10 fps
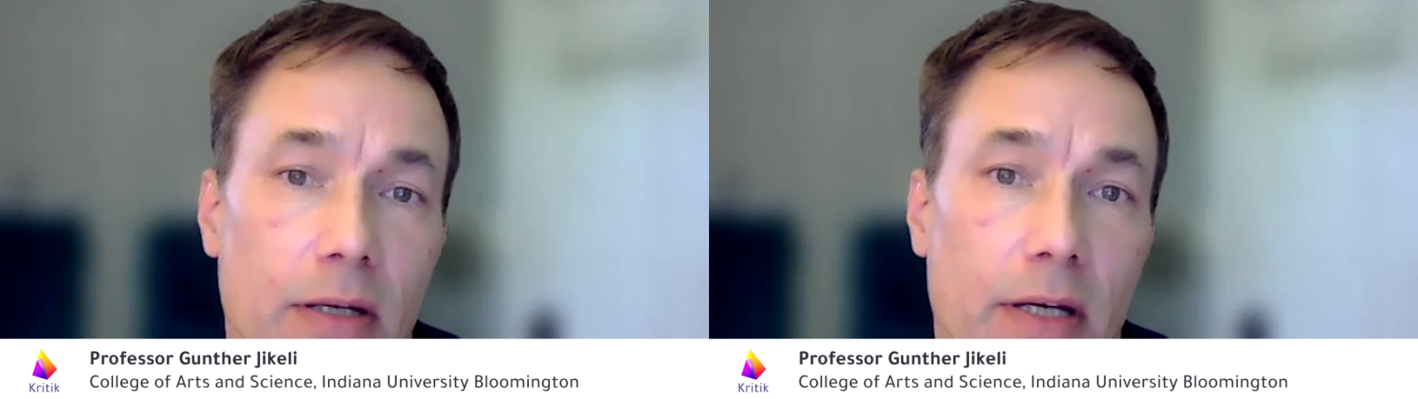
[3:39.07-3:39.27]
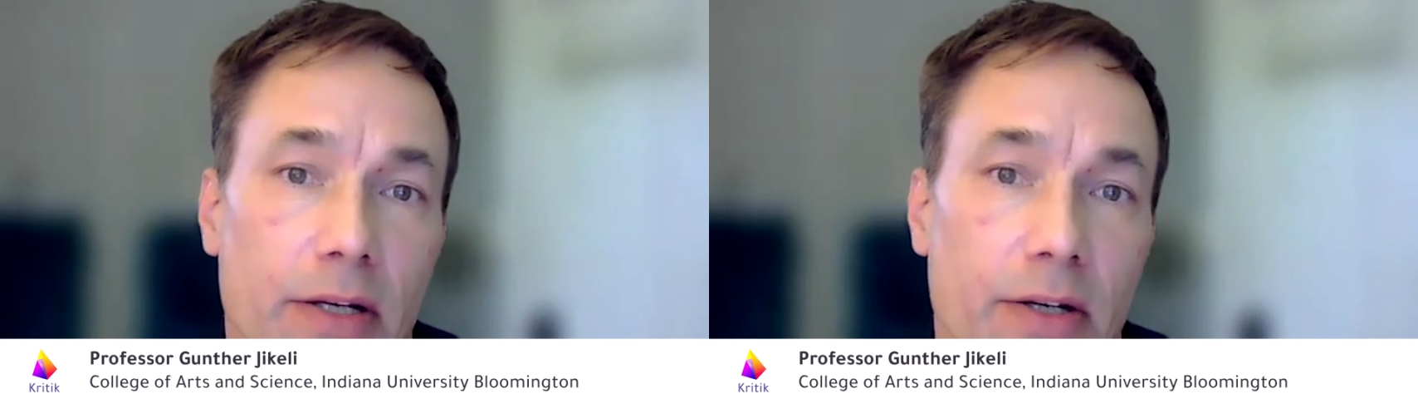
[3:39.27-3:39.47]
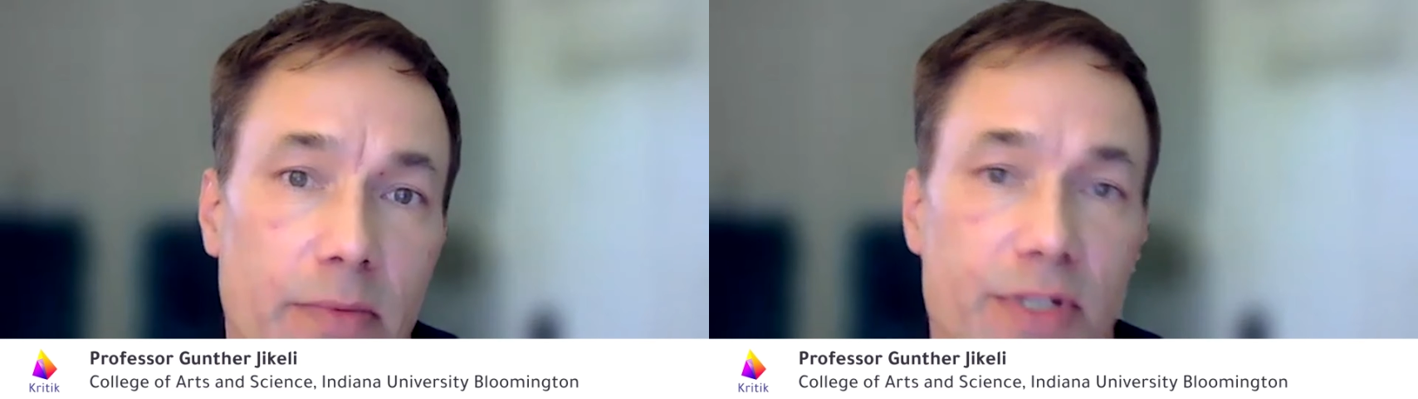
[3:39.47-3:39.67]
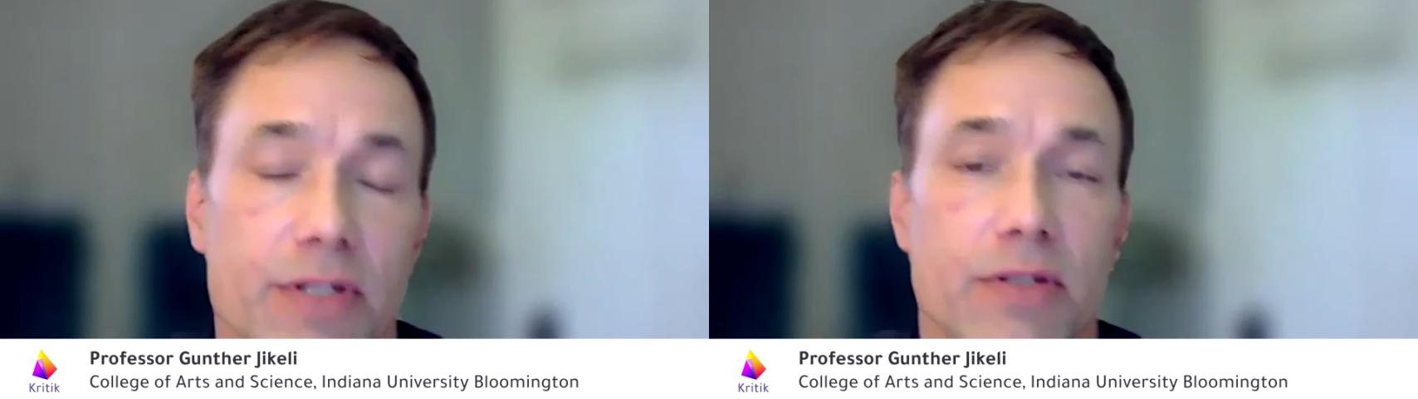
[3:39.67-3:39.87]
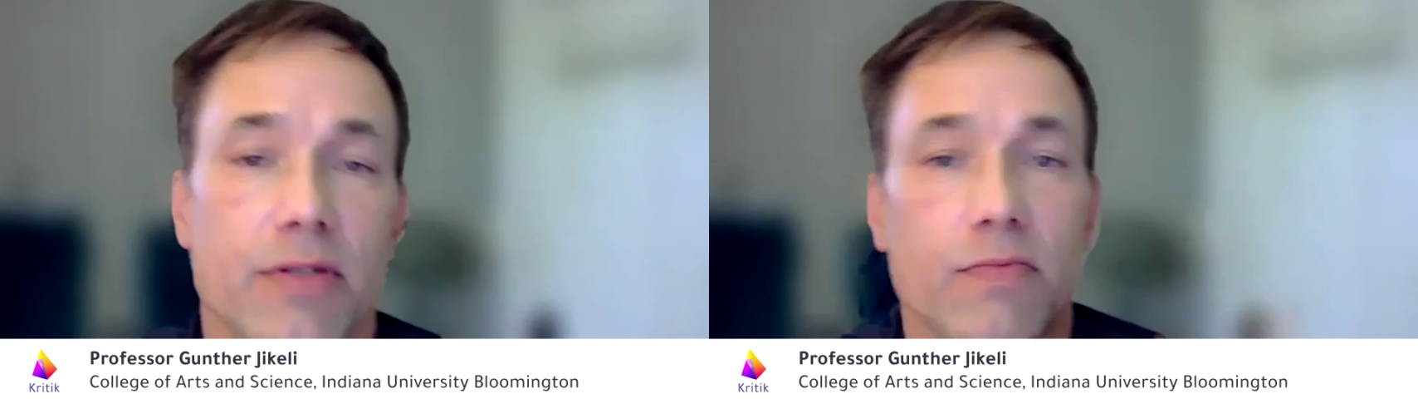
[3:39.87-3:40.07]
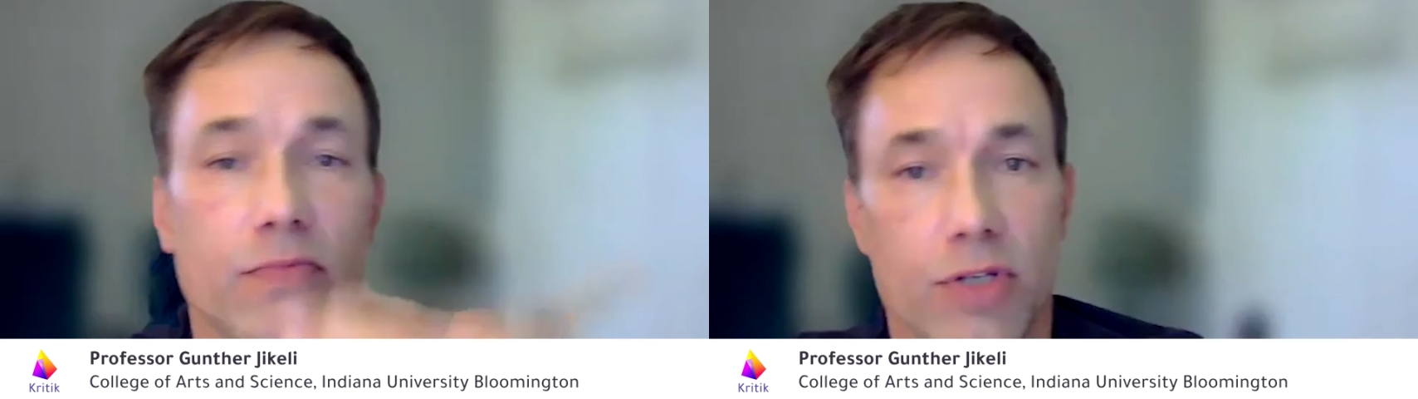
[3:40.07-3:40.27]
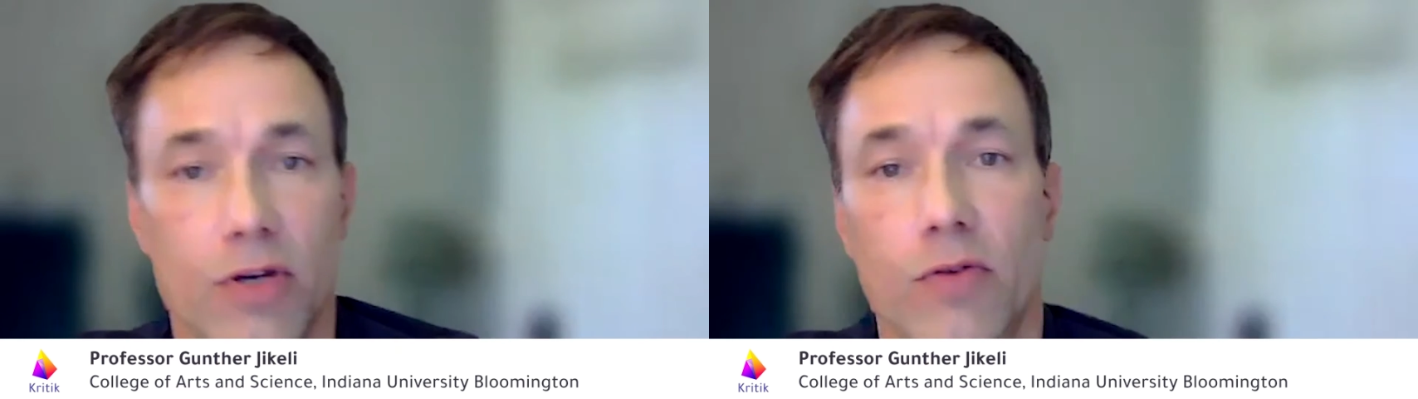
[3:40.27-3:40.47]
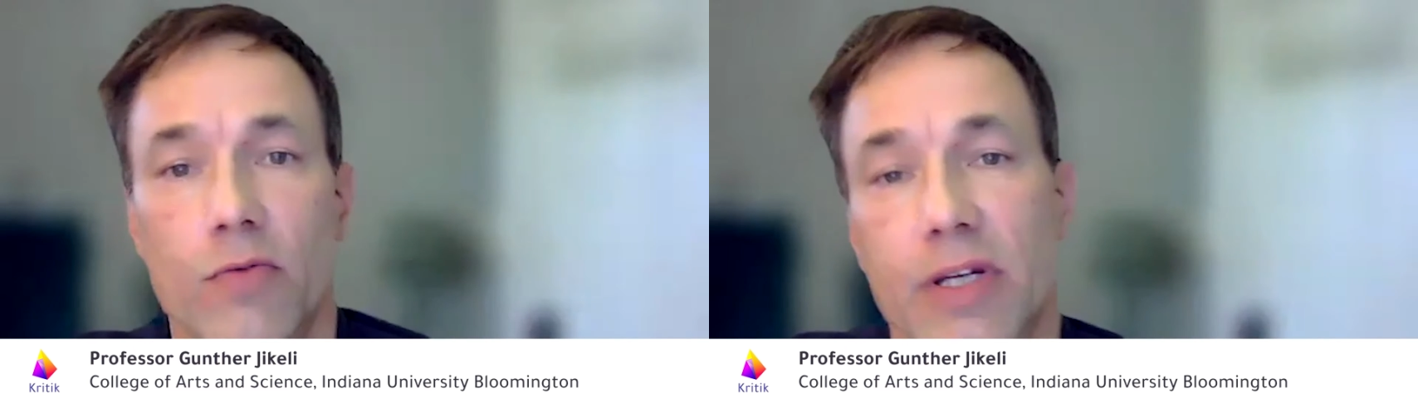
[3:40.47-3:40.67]
anonymous,
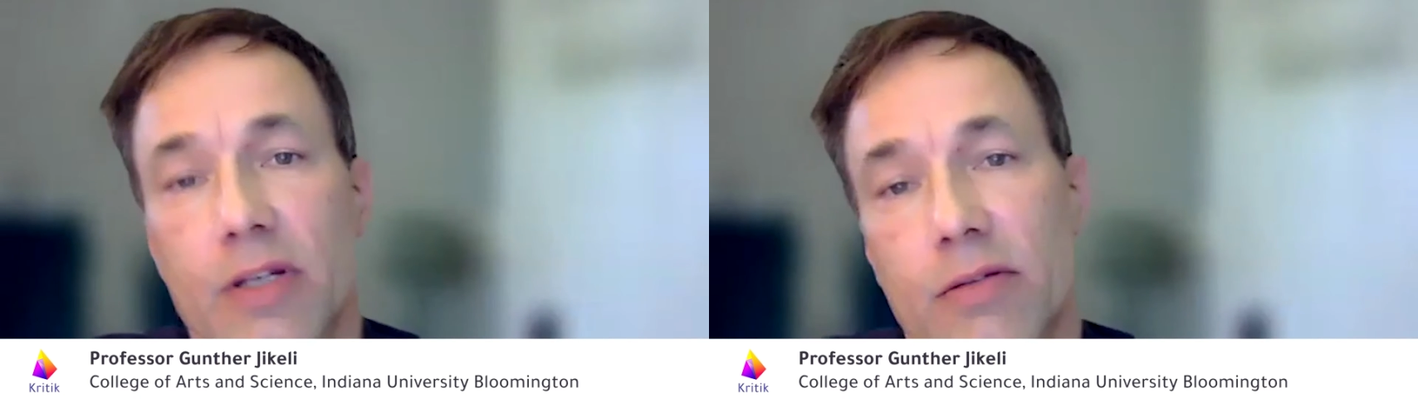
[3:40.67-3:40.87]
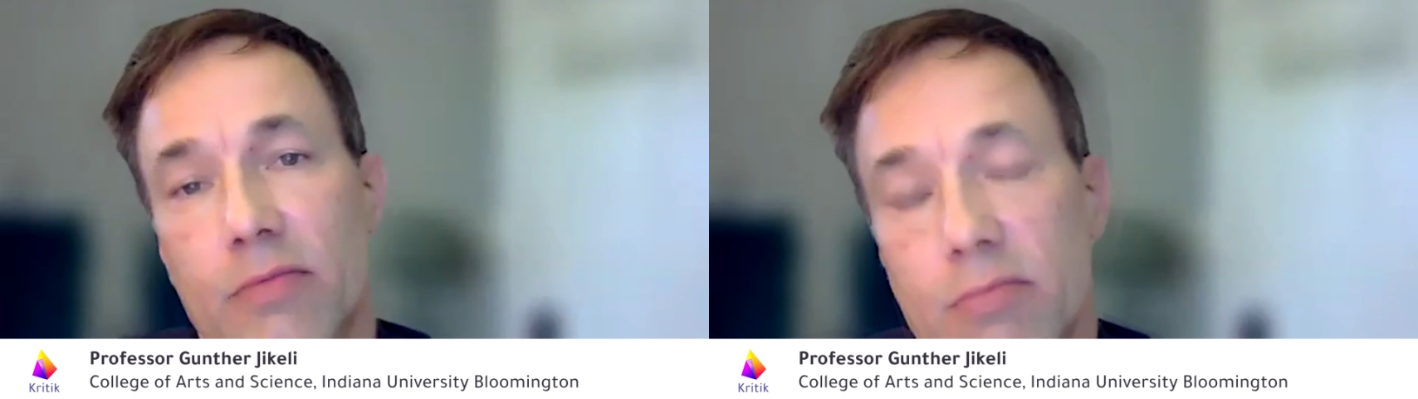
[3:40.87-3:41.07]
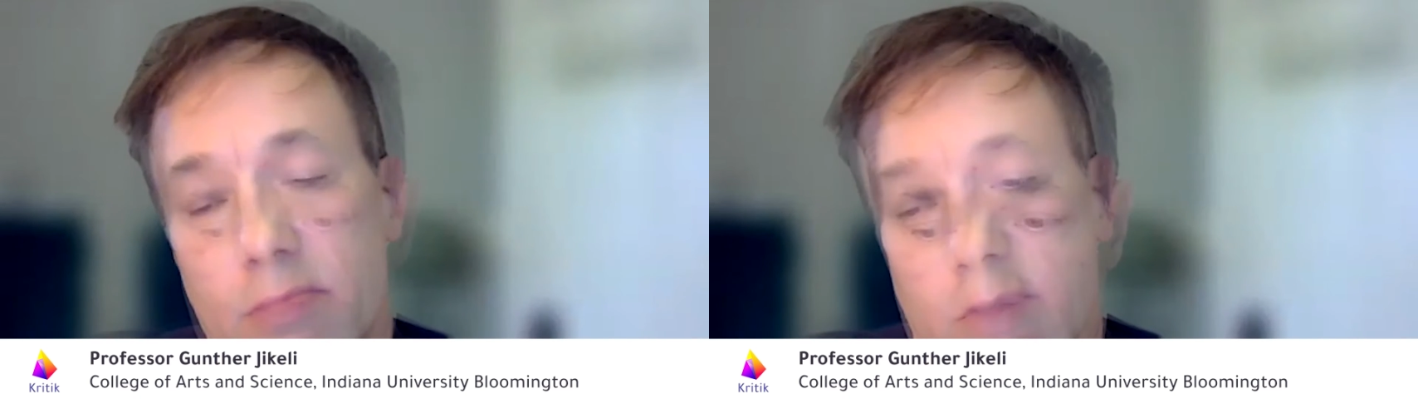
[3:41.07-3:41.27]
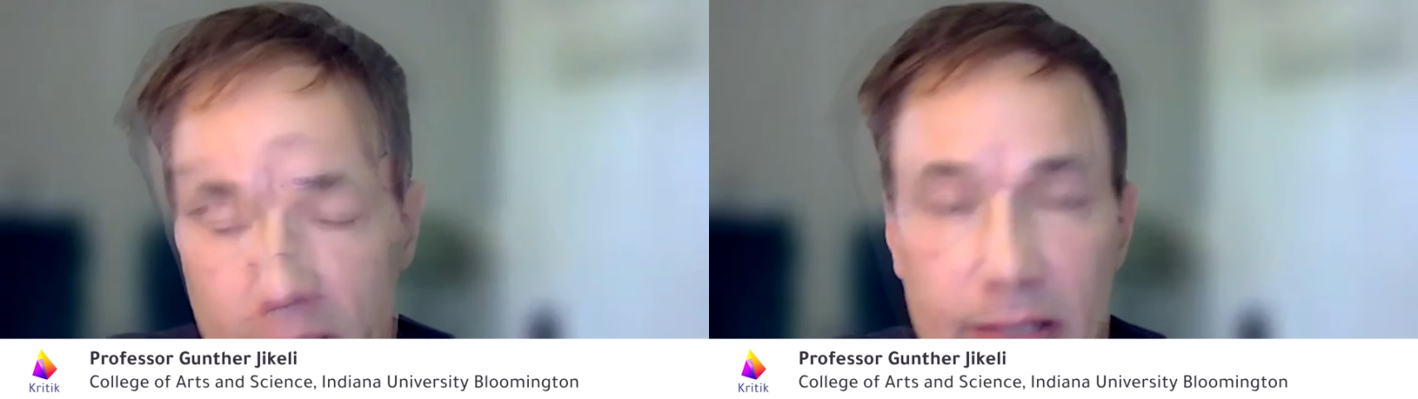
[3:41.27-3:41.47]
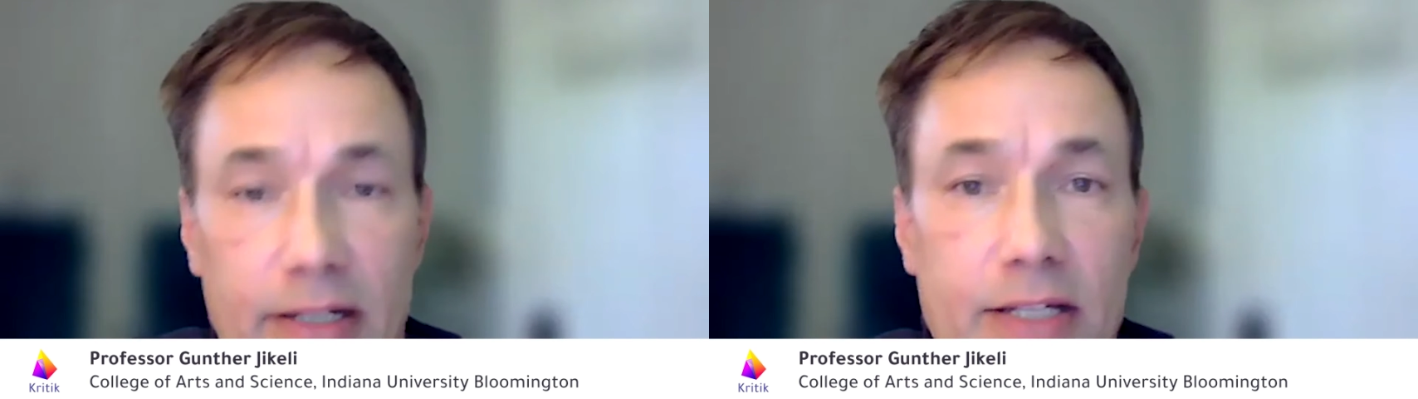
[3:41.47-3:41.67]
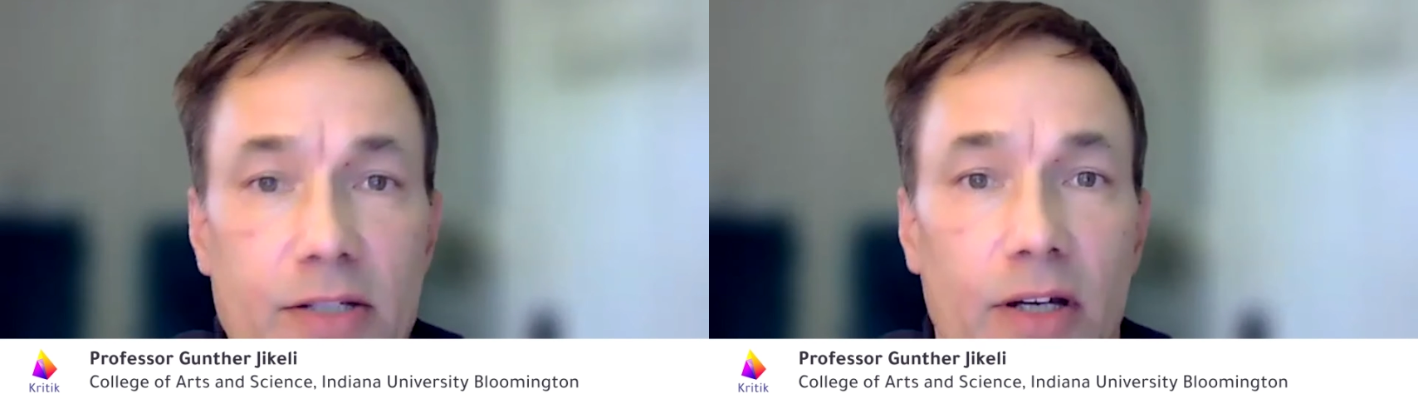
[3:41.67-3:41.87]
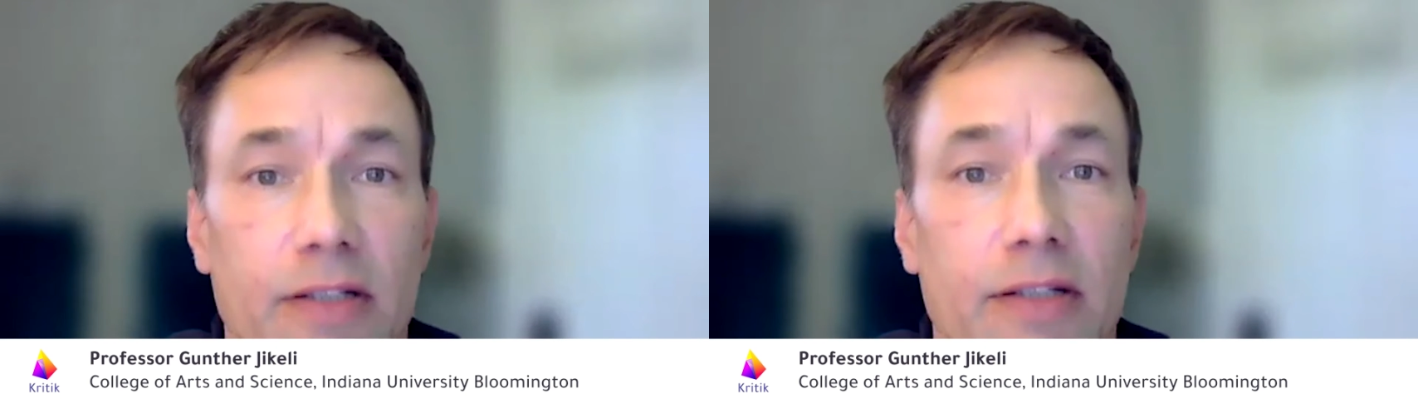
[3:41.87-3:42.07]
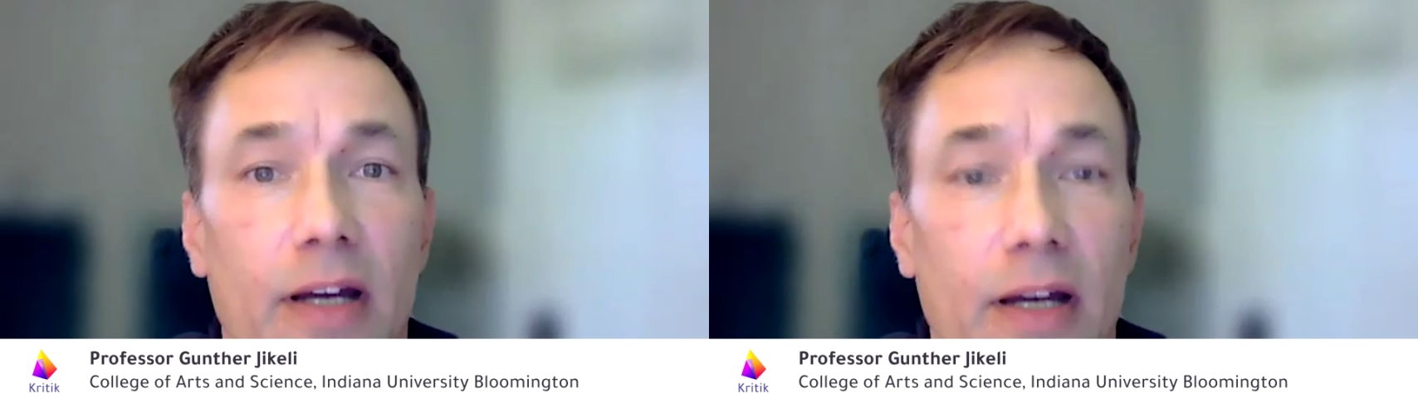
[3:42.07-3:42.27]
so we can at least
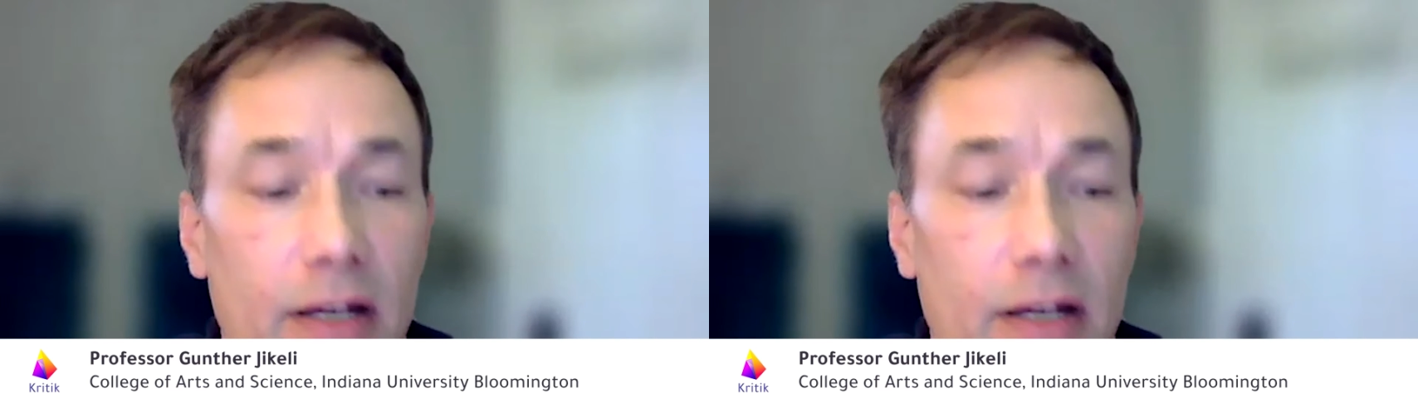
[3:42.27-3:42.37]
not